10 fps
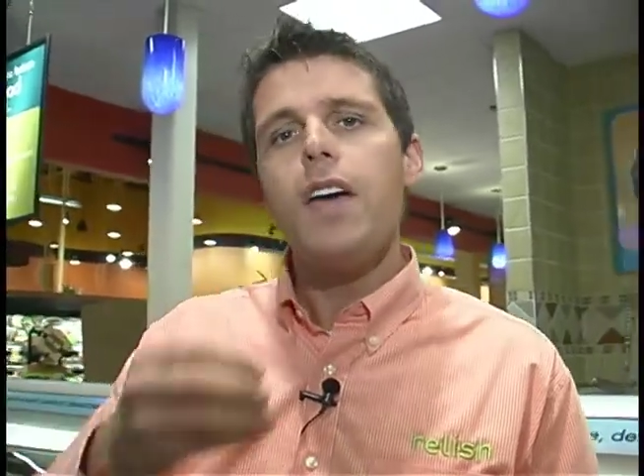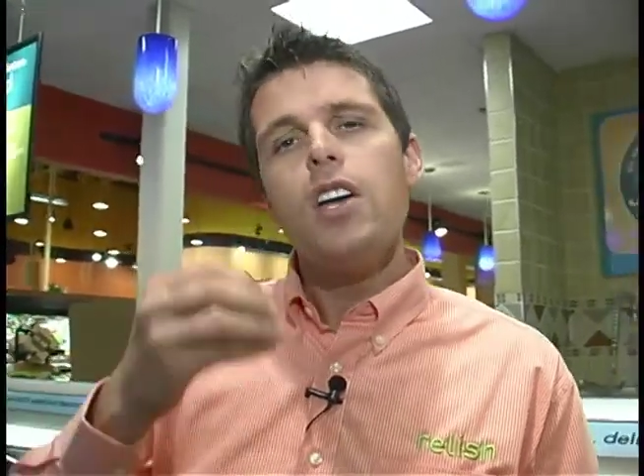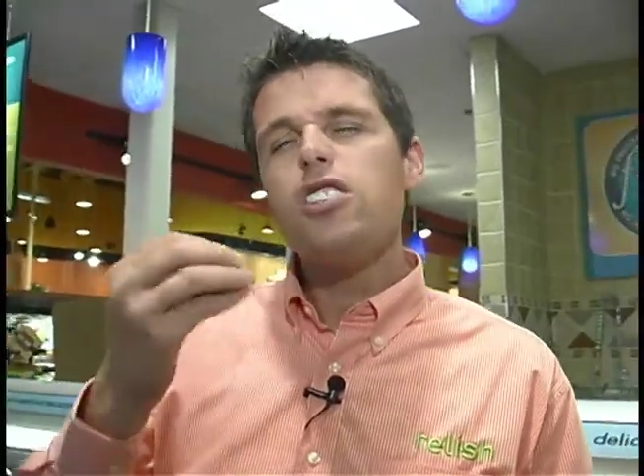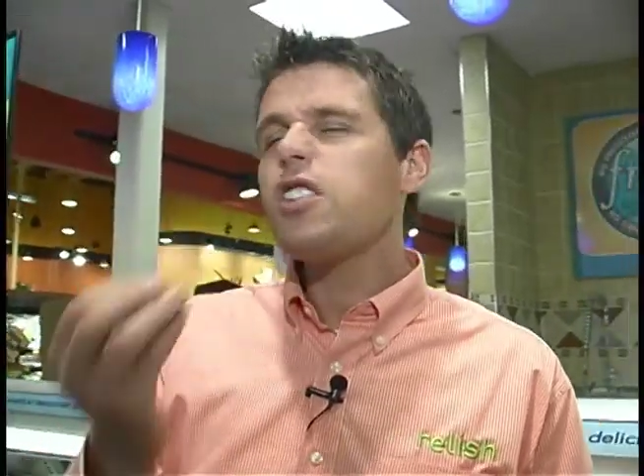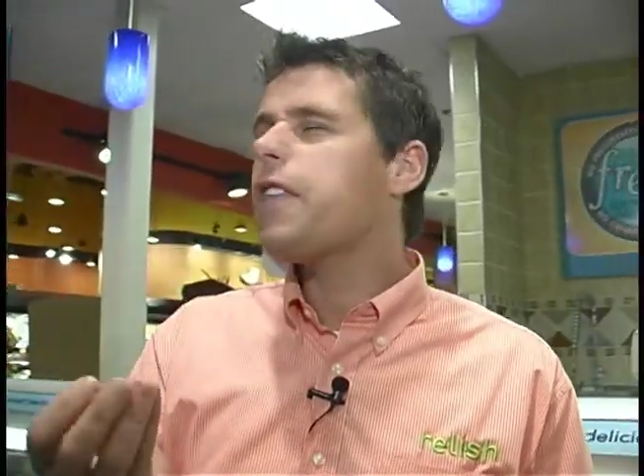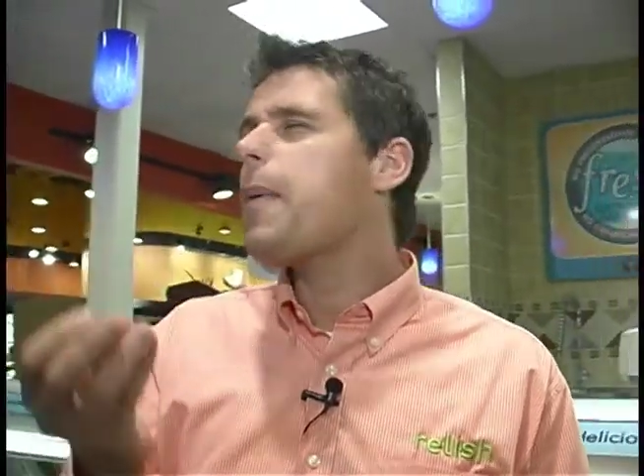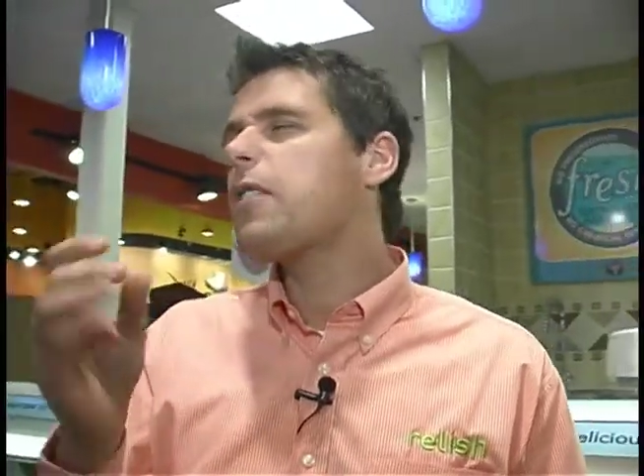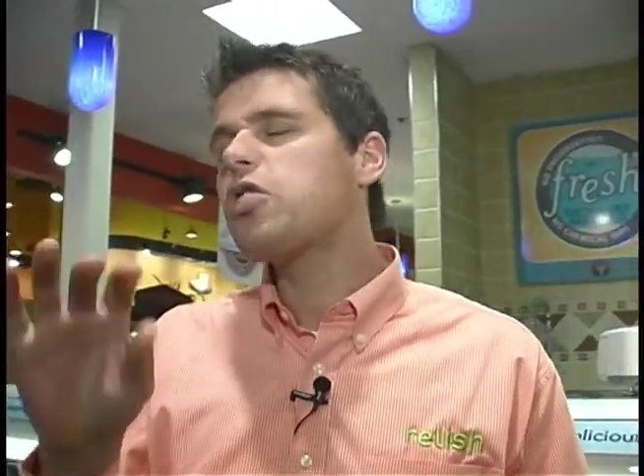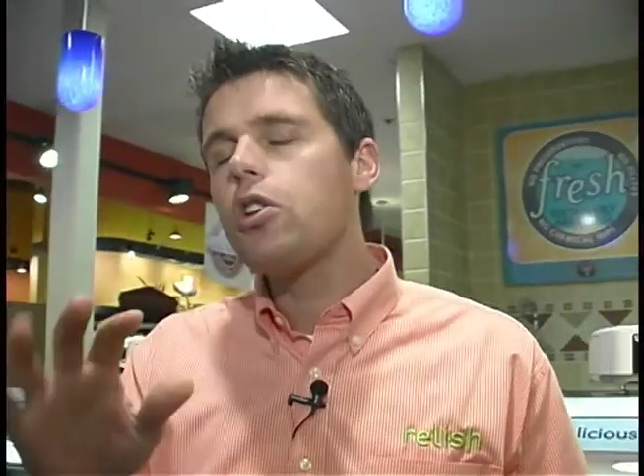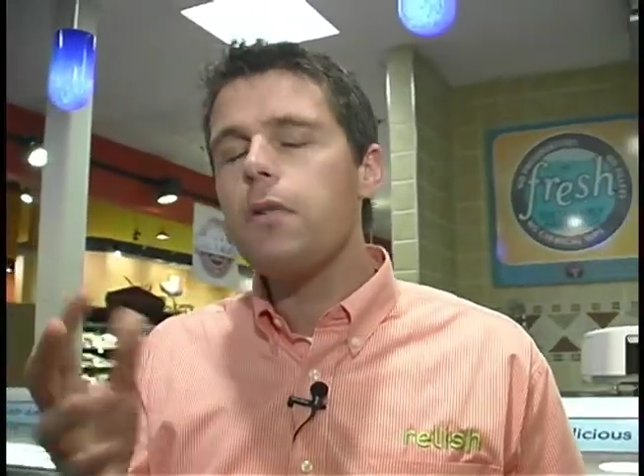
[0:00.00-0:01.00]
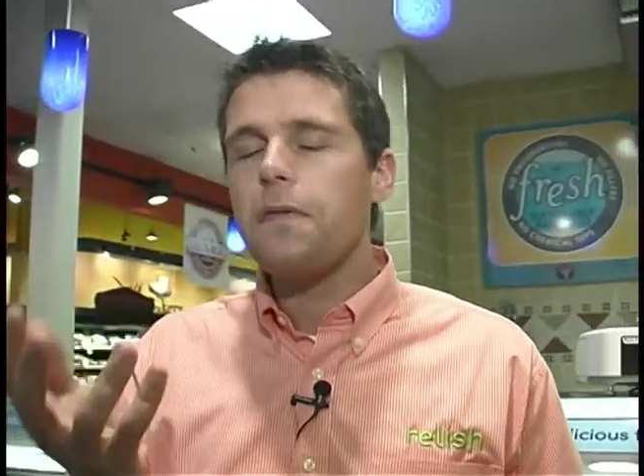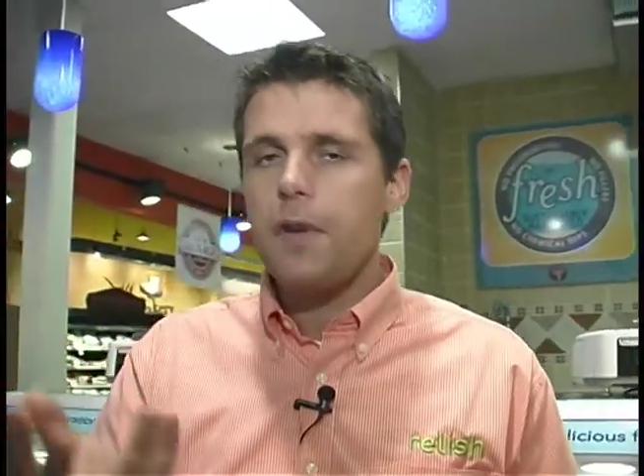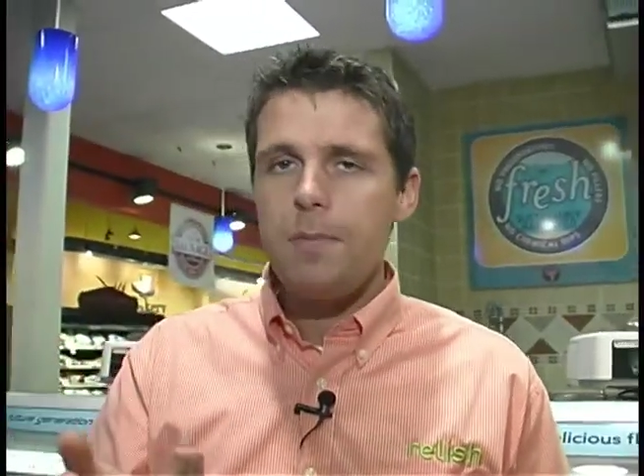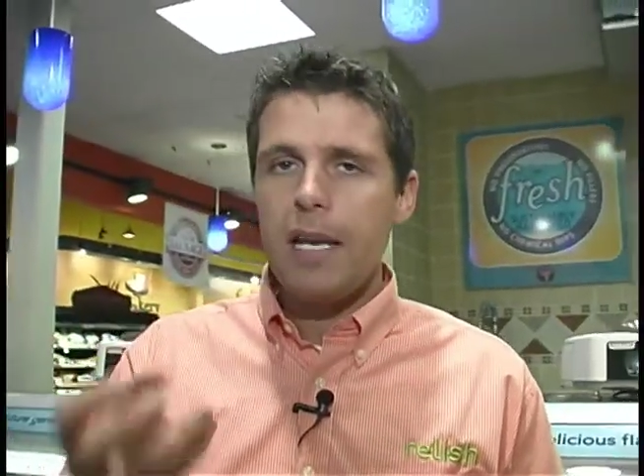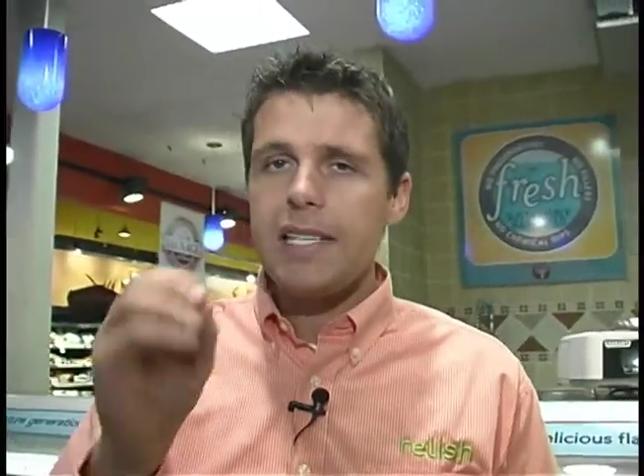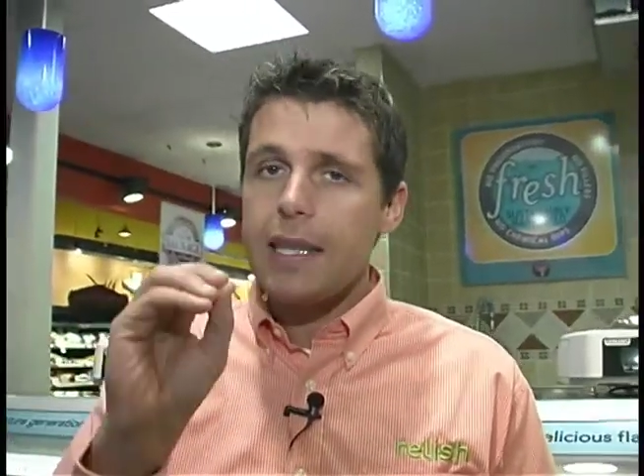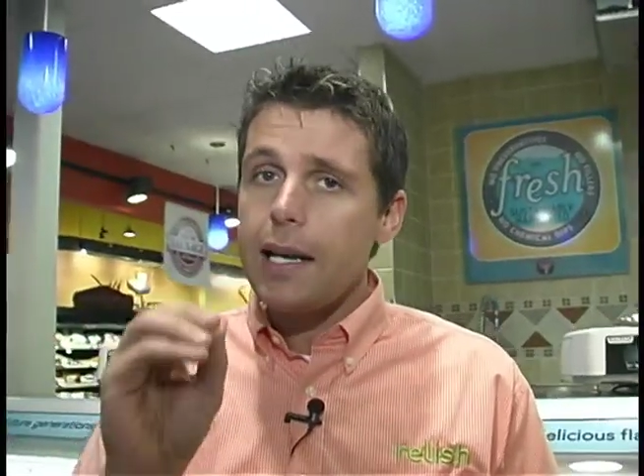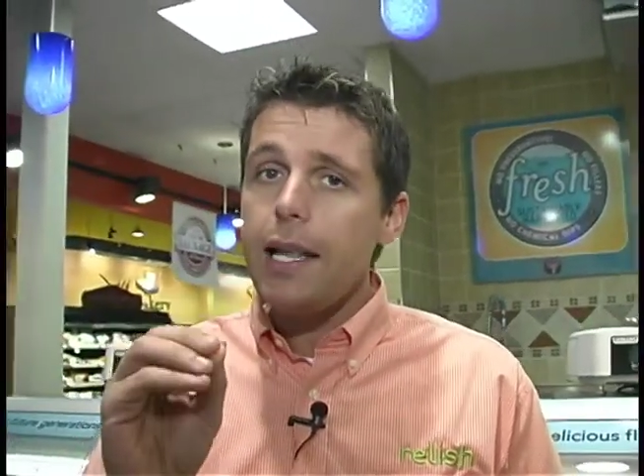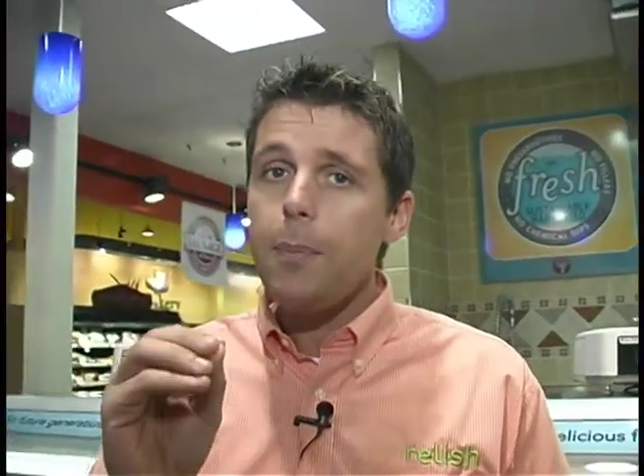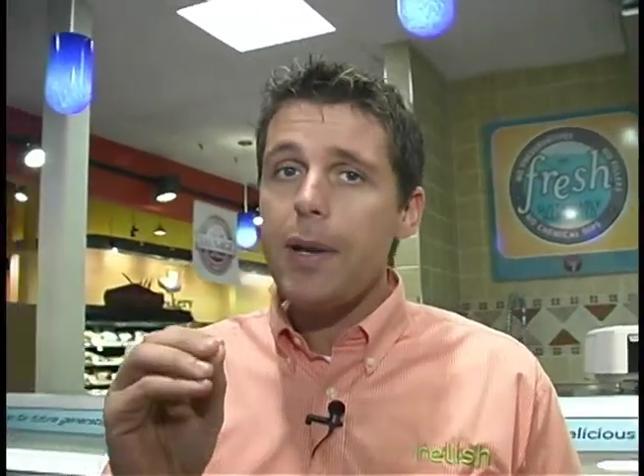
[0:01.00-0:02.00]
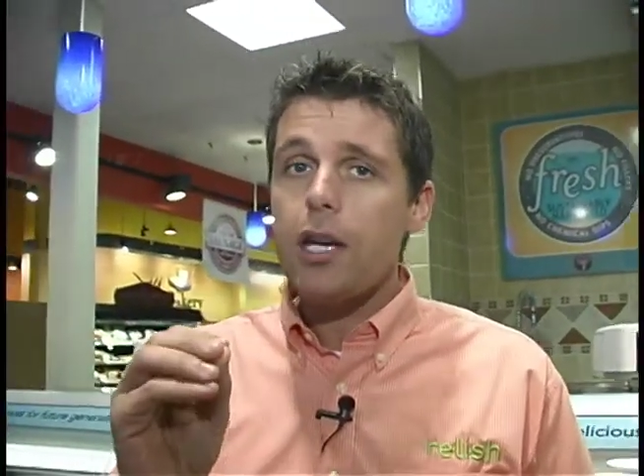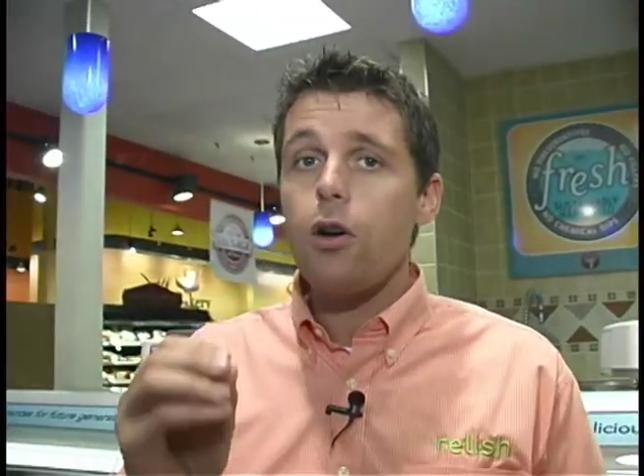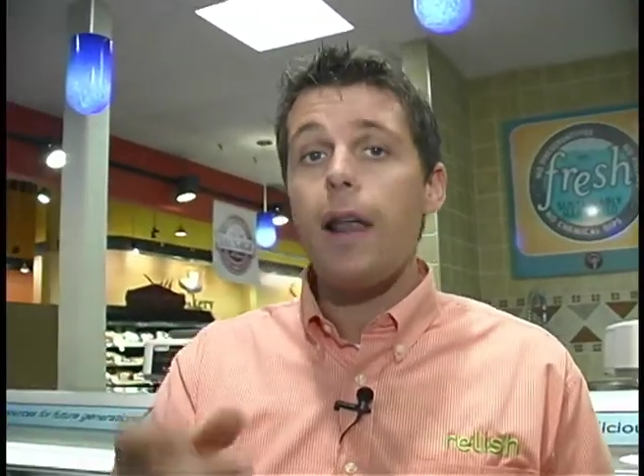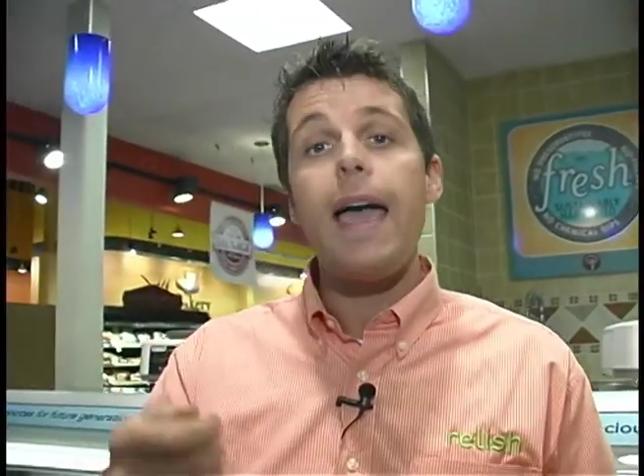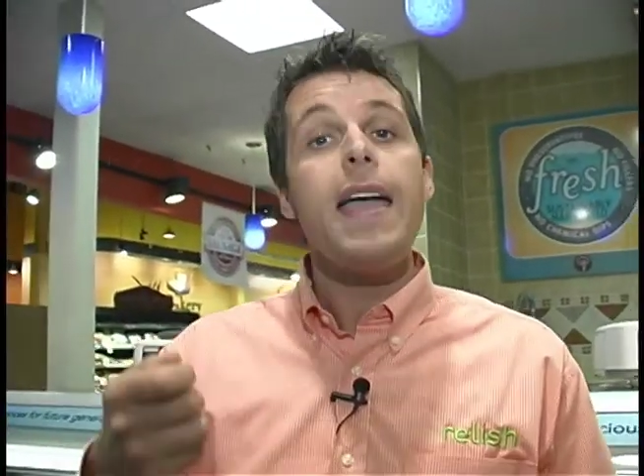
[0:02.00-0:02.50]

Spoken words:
just for about 2 or 3 minutes, getting a little bit of colour.